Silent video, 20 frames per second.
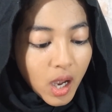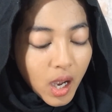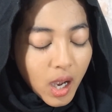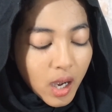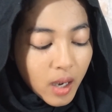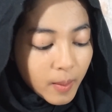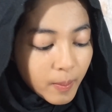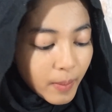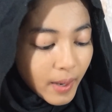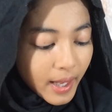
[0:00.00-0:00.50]

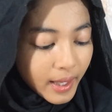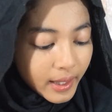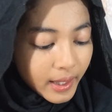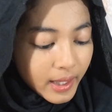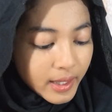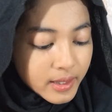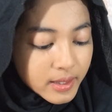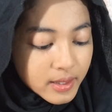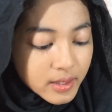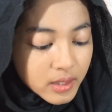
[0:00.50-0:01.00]
but
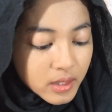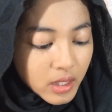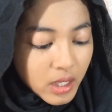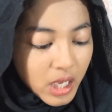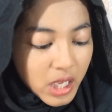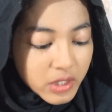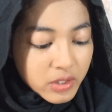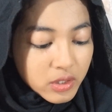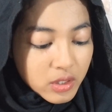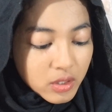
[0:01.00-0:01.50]
it's
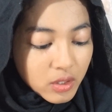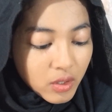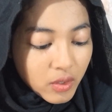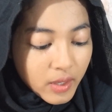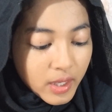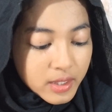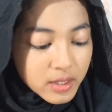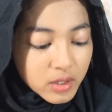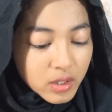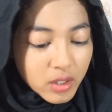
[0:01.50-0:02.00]
you know,
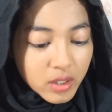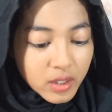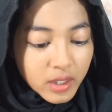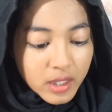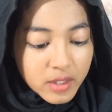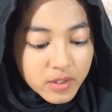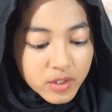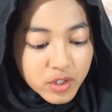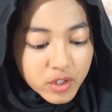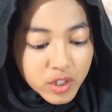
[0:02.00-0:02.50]
it's good,
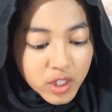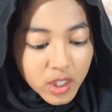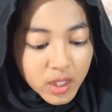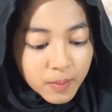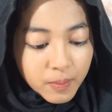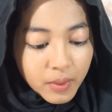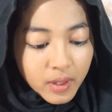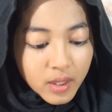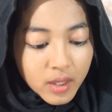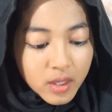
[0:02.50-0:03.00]
it's cheap.